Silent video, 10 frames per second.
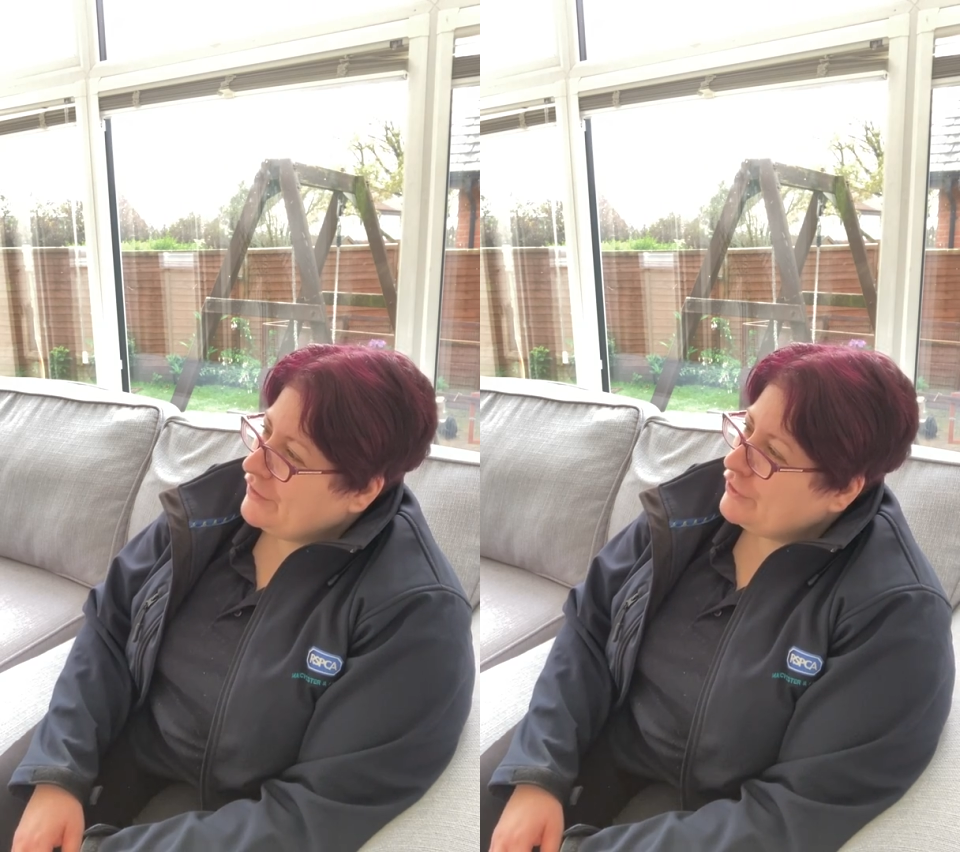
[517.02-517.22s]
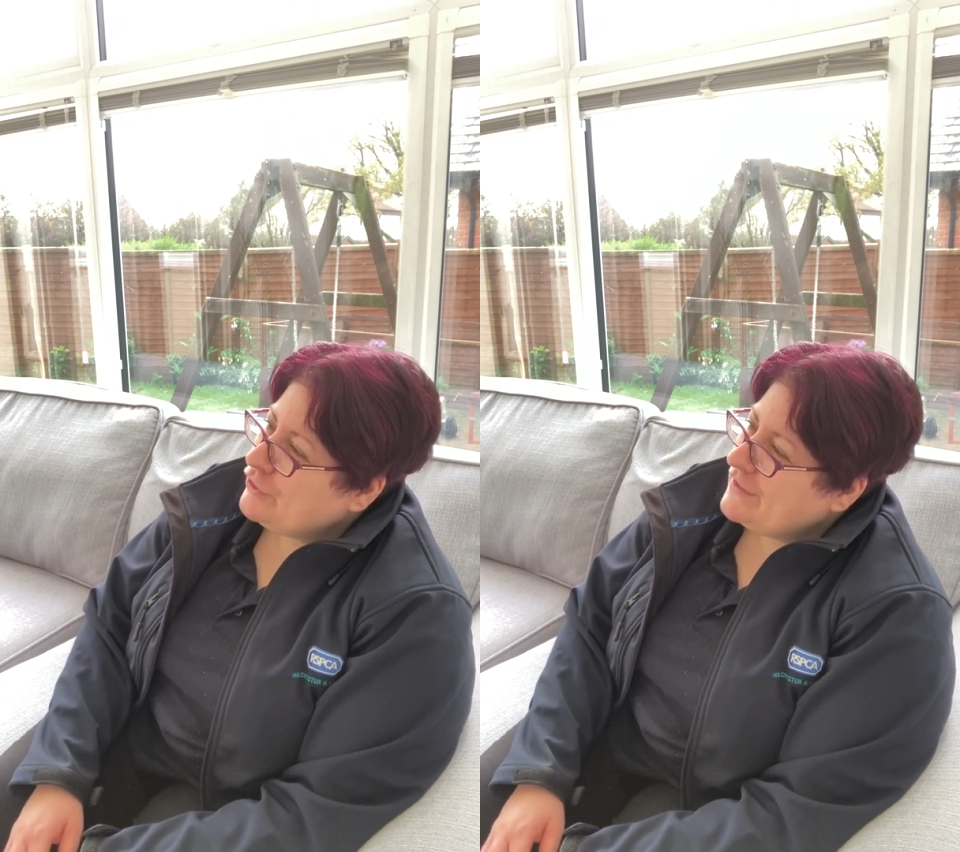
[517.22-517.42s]

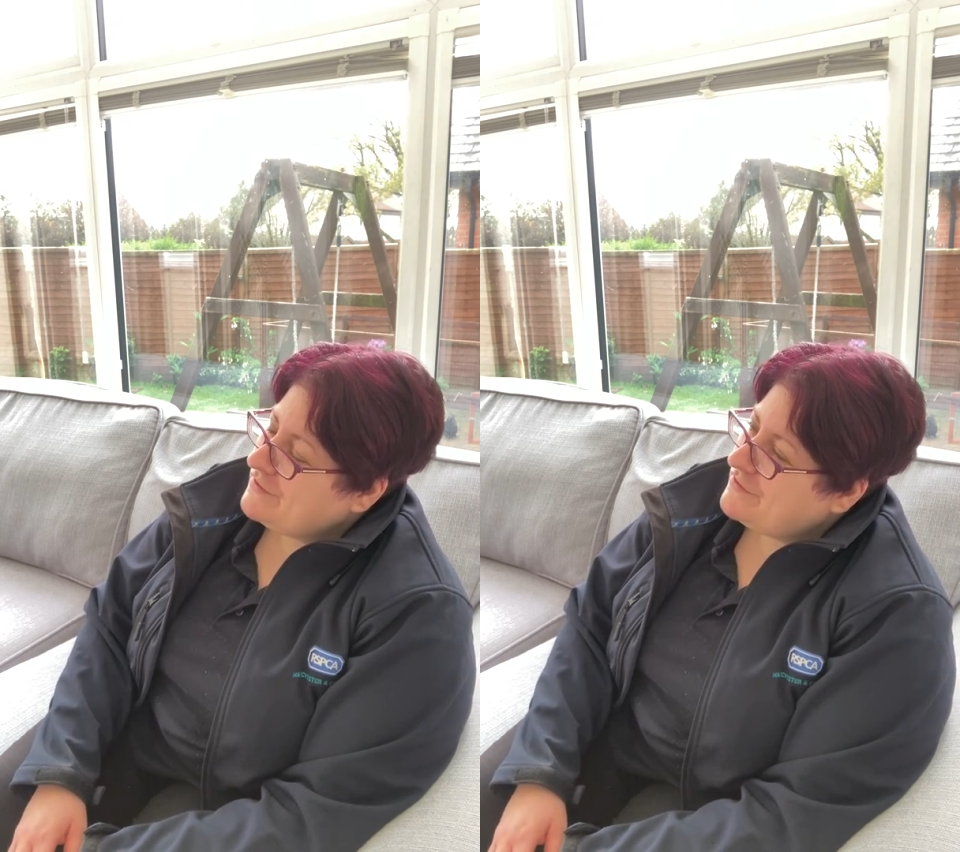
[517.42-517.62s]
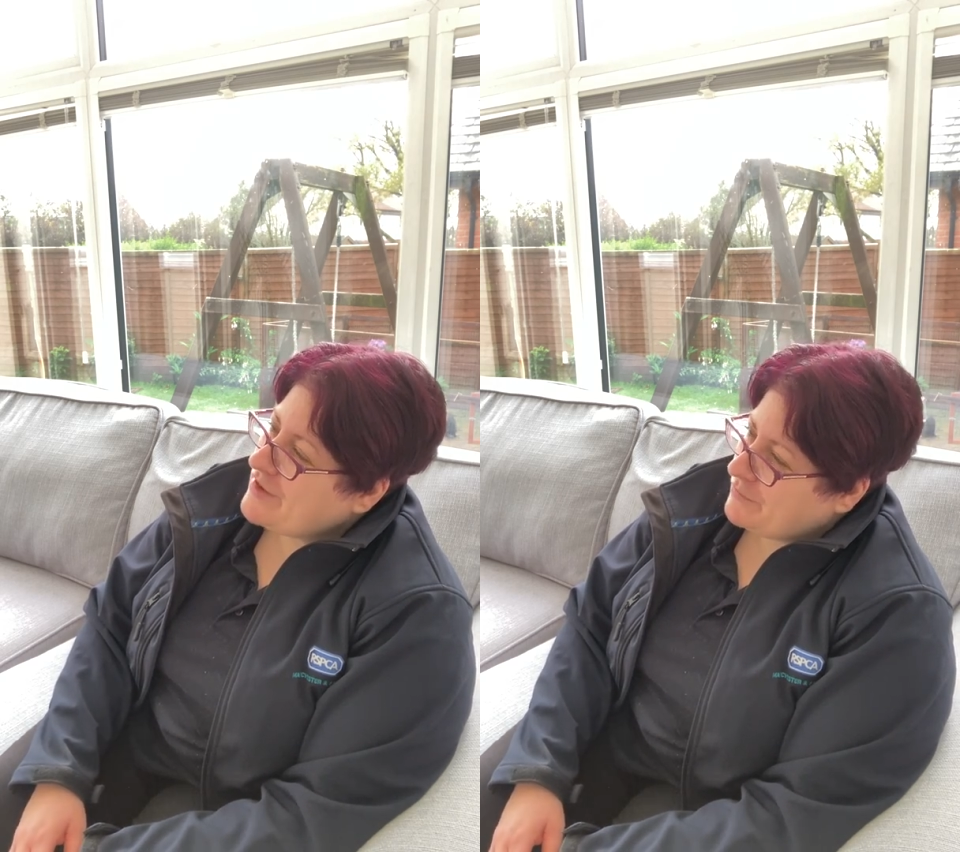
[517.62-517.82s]
You need
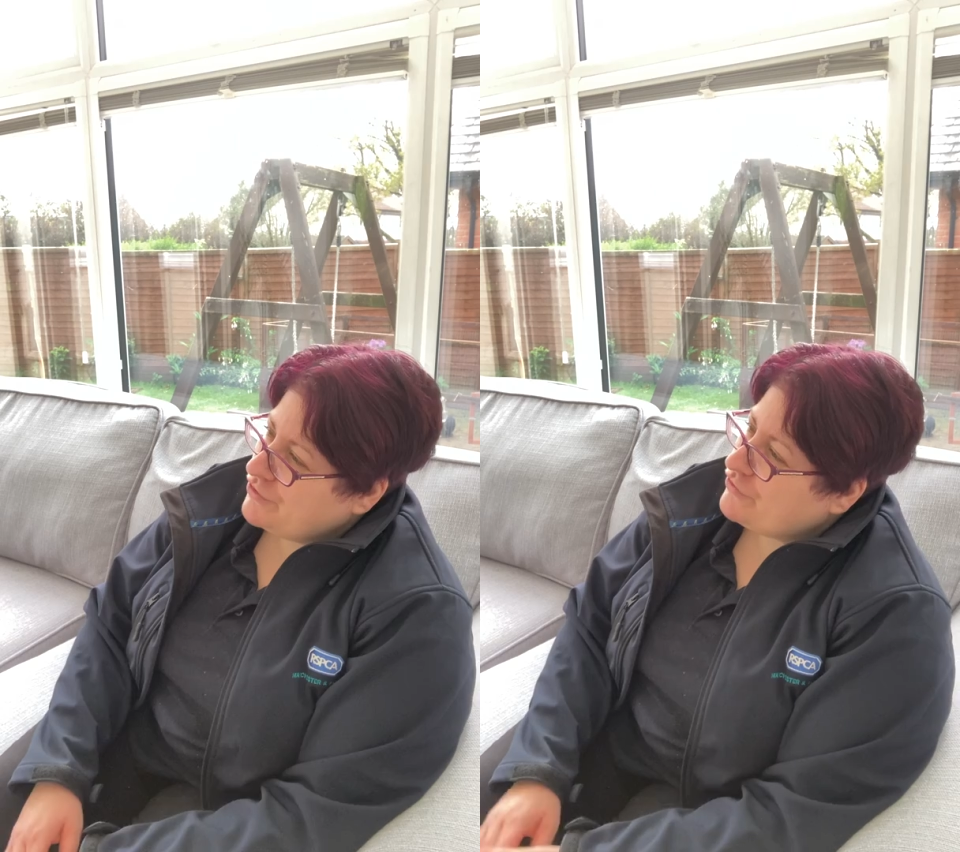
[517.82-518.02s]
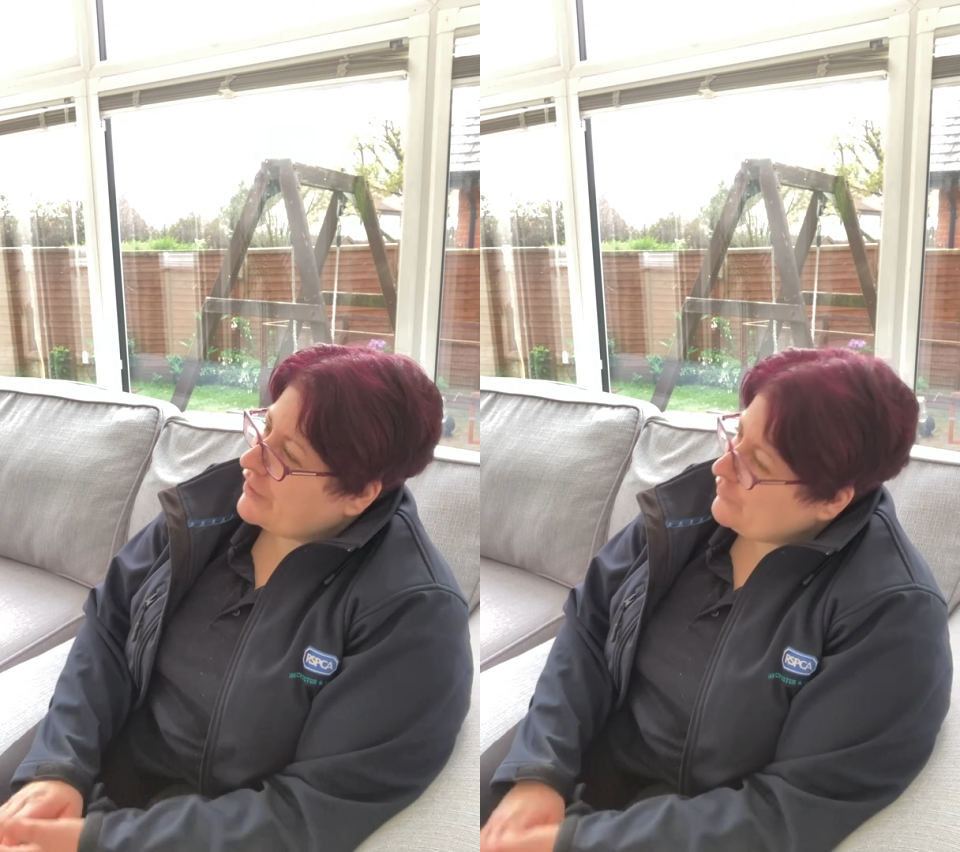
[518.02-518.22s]
to
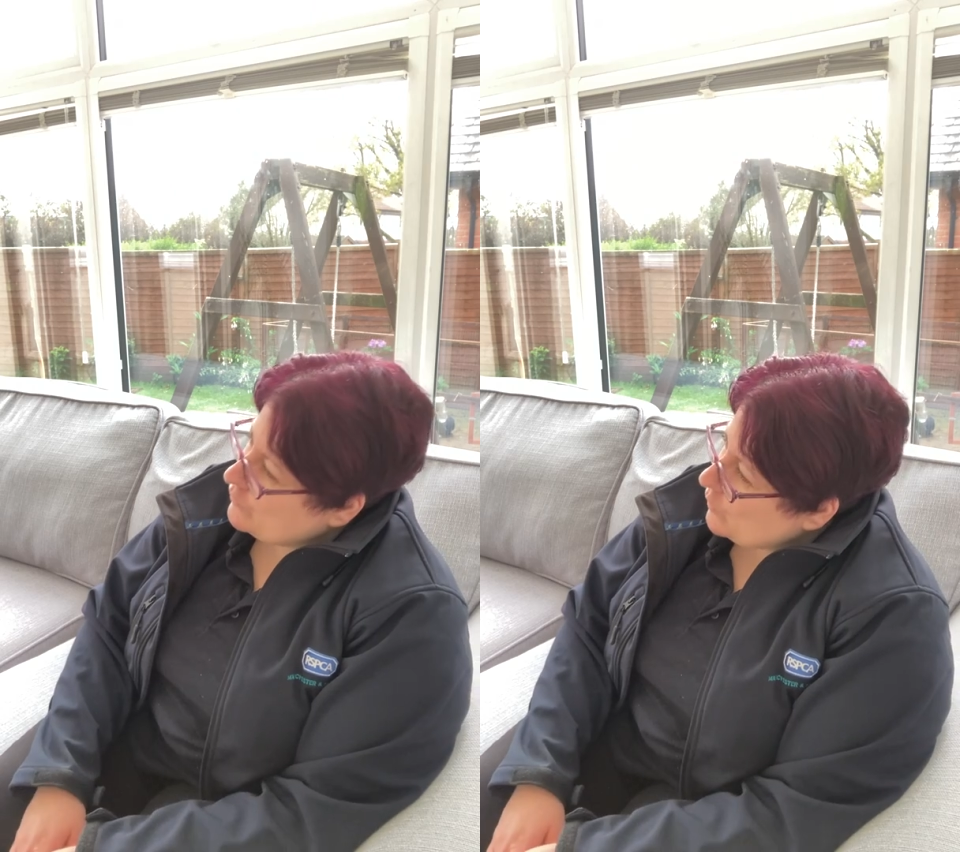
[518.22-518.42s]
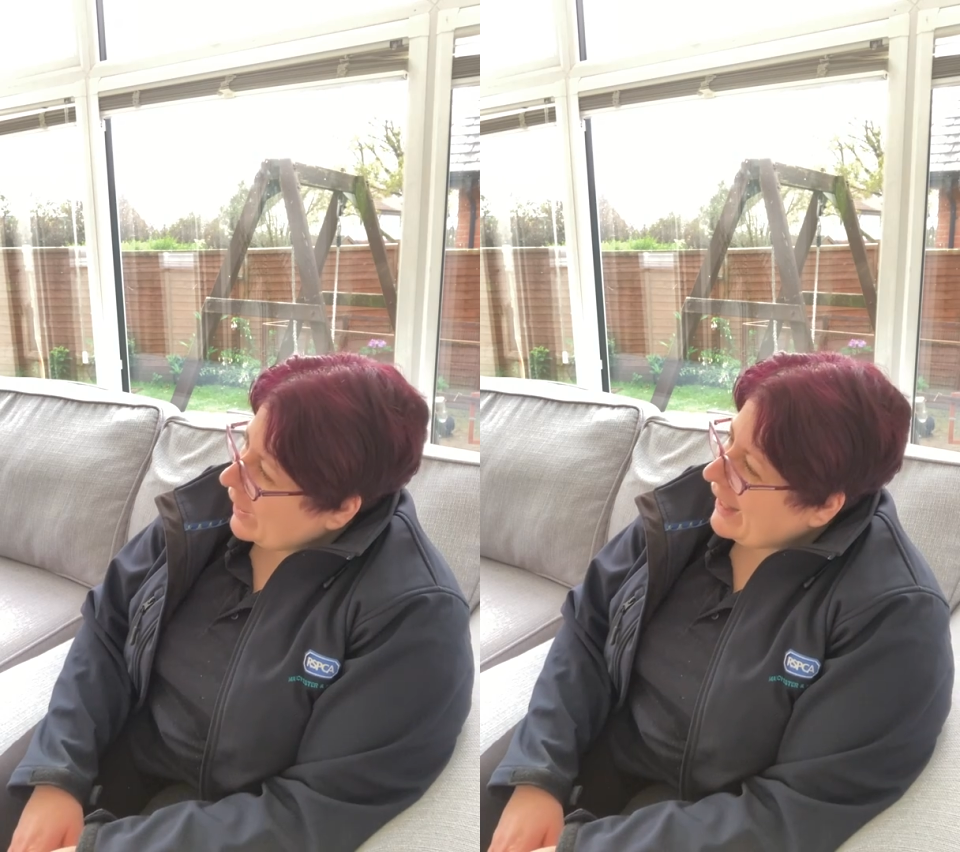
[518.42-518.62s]
demonstrate
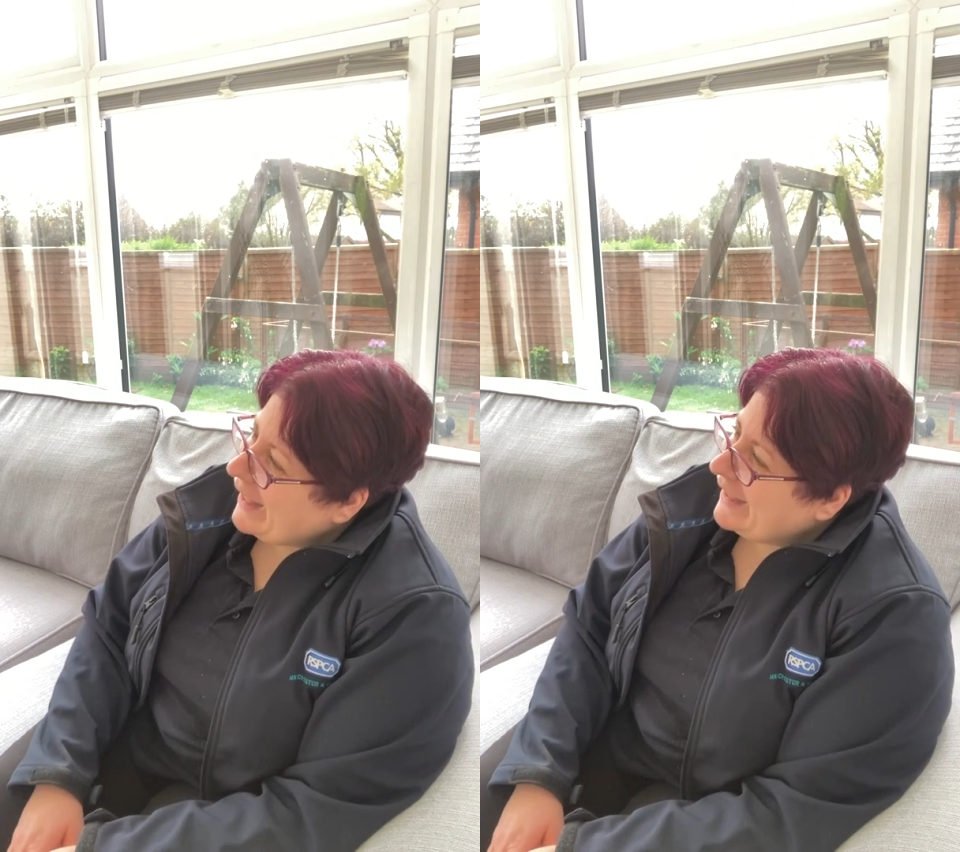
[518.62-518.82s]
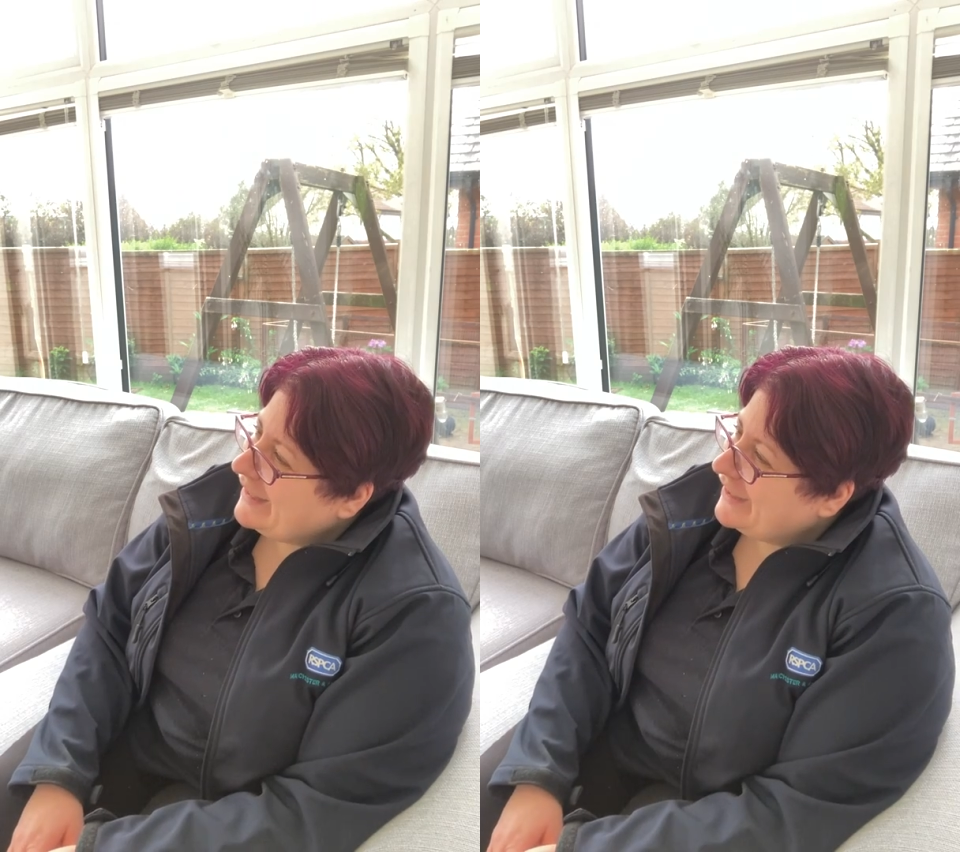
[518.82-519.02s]

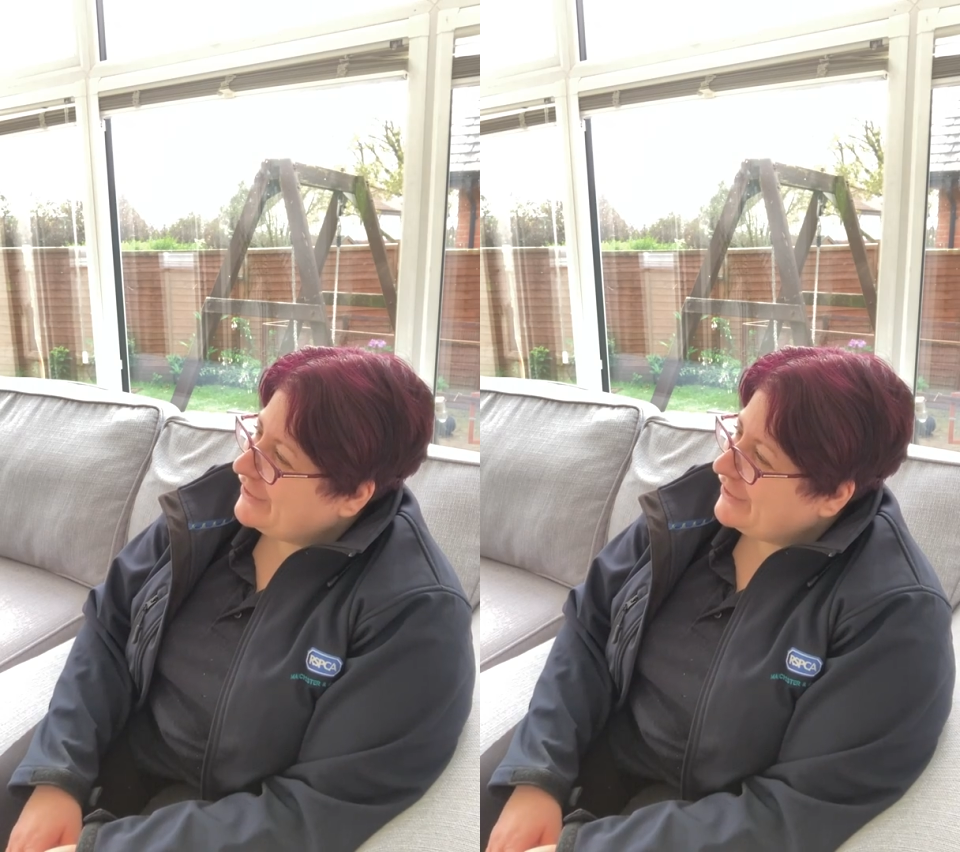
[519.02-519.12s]
why